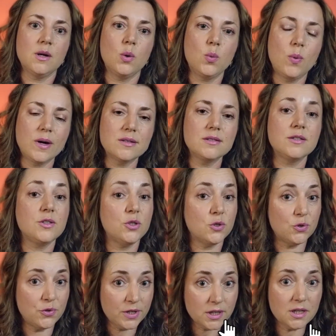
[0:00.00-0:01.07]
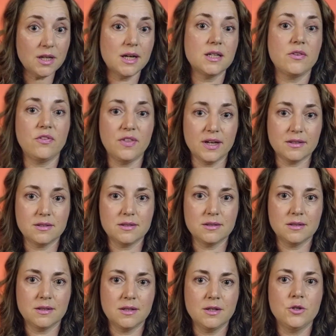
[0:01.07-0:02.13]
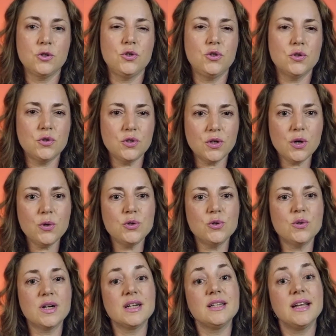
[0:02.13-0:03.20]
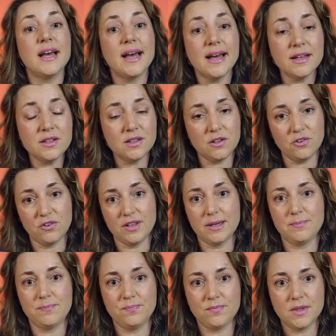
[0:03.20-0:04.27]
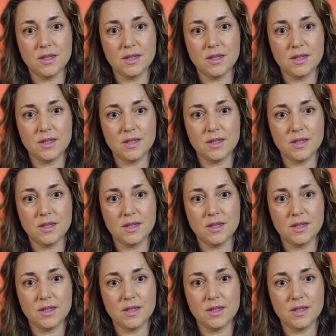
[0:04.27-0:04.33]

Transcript: Once you realize that, you know you can handle them.